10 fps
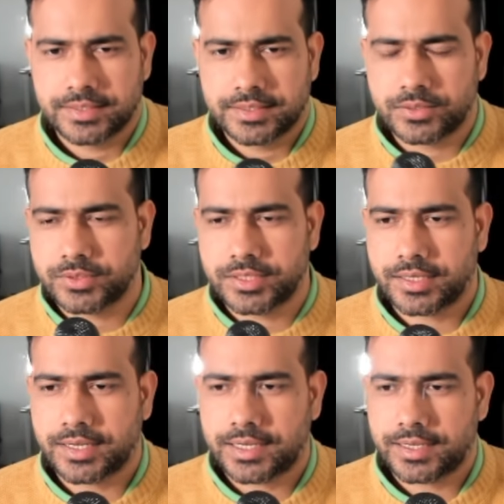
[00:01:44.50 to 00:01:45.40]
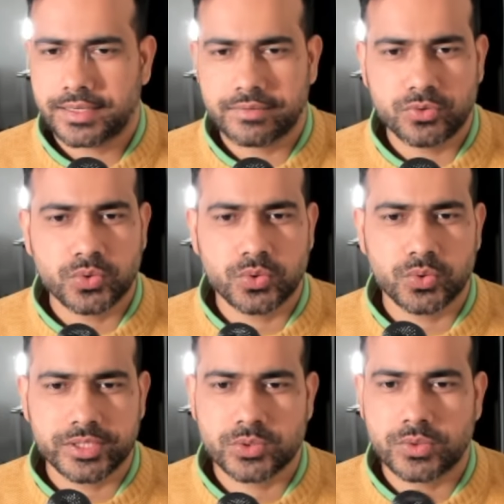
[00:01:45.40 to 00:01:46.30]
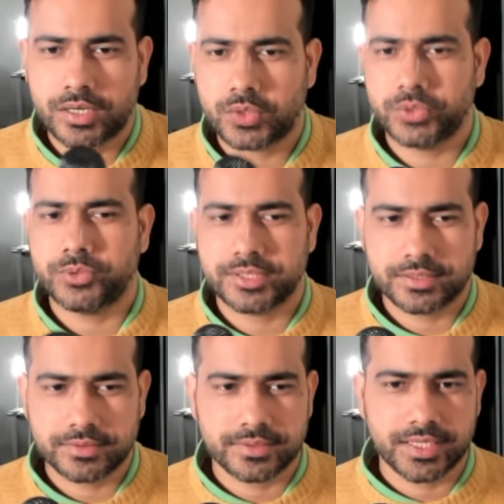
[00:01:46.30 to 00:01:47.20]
you know then I, I, have no clue as to how you can